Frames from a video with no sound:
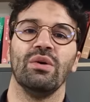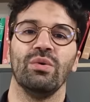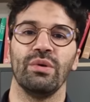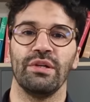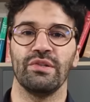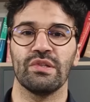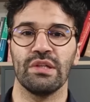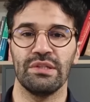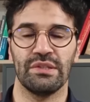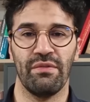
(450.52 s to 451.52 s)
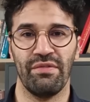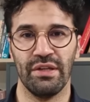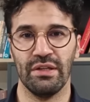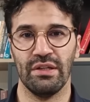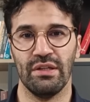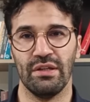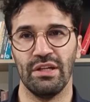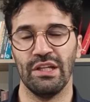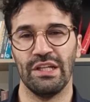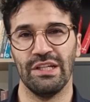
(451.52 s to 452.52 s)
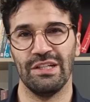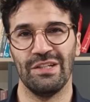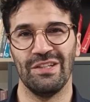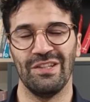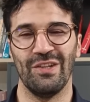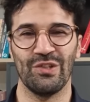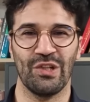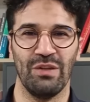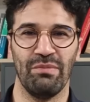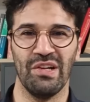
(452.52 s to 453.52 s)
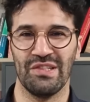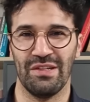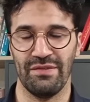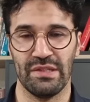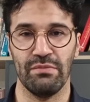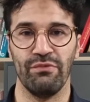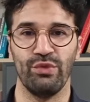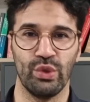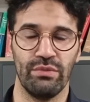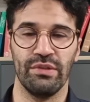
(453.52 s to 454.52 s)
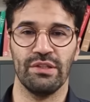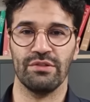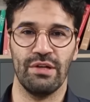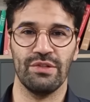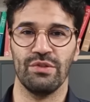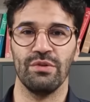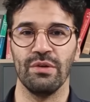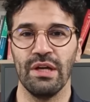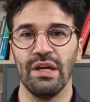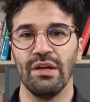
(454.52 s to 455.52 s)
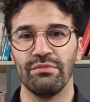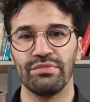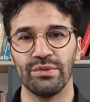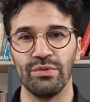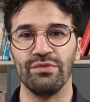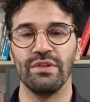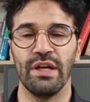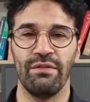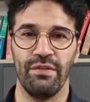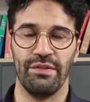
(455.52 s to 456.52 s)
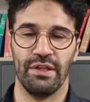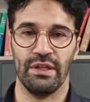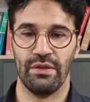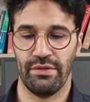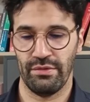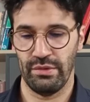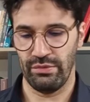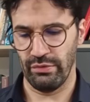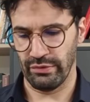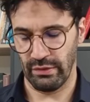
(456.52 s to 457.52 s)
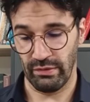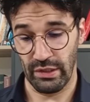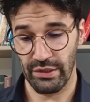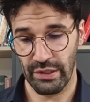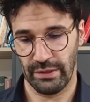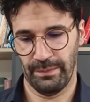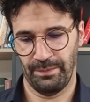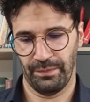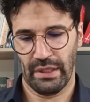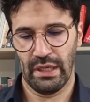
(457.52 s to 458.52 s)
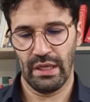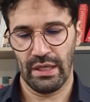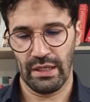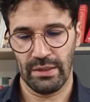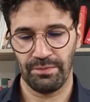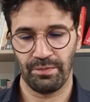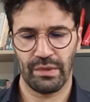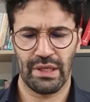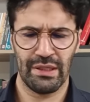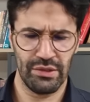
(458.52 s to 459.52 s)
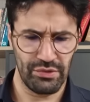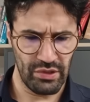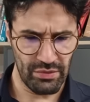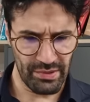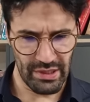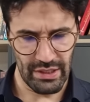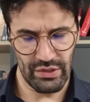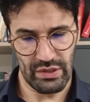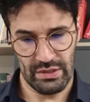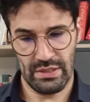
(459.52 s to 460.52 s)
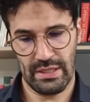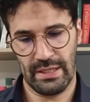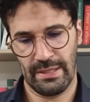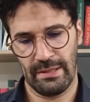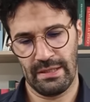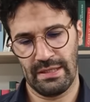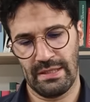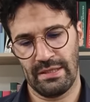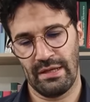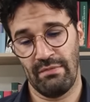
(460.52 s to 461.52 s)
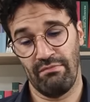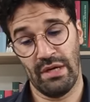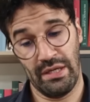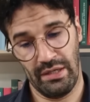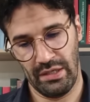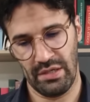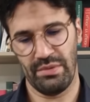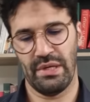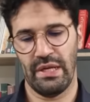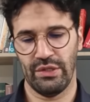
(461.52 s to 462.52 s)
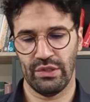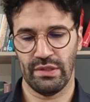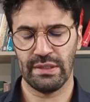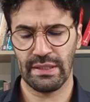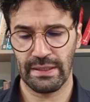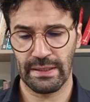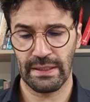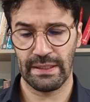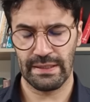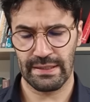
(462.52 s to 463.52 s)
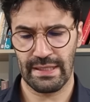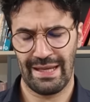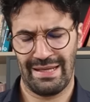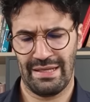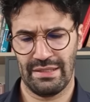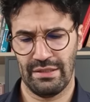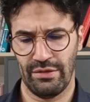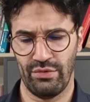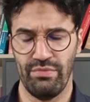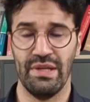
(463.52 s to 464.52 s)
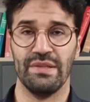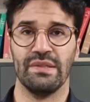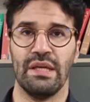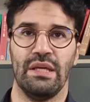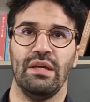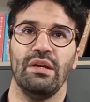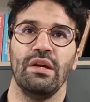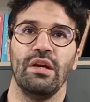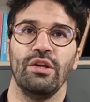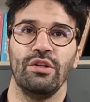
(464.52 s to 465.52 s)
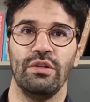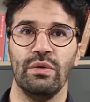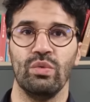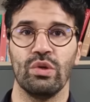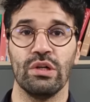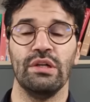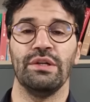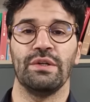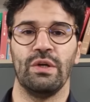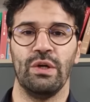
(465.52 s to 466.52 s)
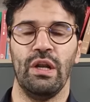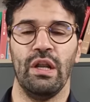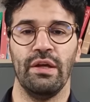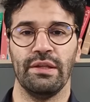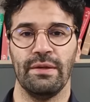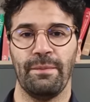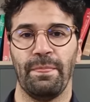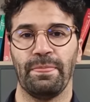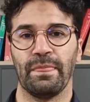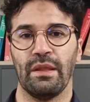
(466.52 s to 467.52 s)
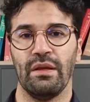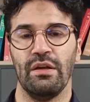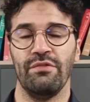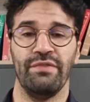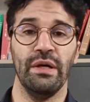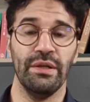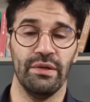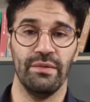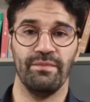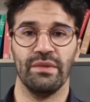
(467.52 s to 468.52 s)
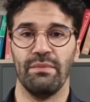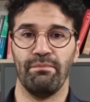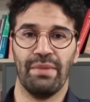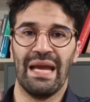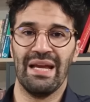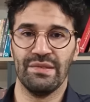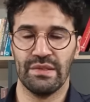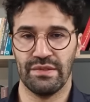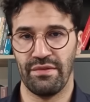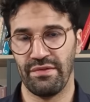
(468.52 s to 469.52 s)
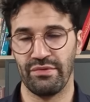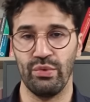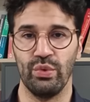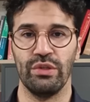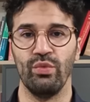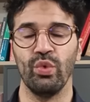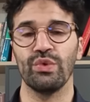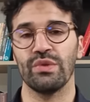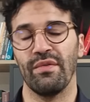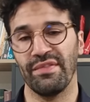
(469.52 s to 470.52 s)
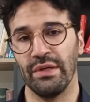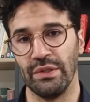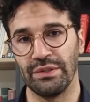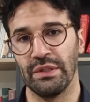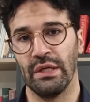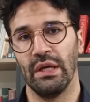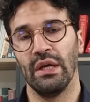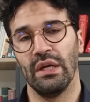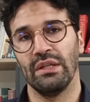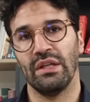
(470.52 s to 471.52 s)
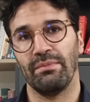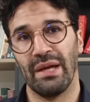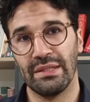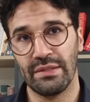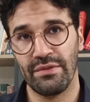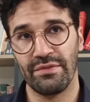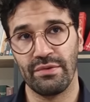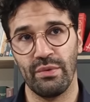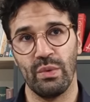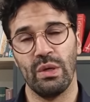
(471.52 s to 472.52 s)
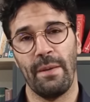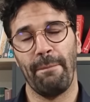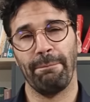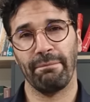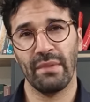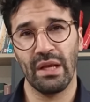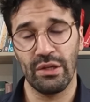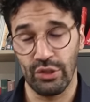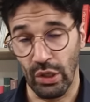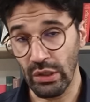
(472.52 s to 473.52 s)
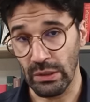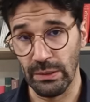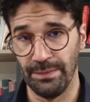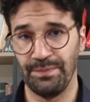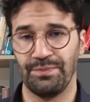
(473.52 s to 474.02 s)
or the discursive thinking in a uh, logical positivism form that tries to prove everything through the rules of logic. Uh, another interpretation, uh, and my interpretation, uh, is that Rumi is saying you, God, are like a fire that passes through the woods of thought, that passes through a jungle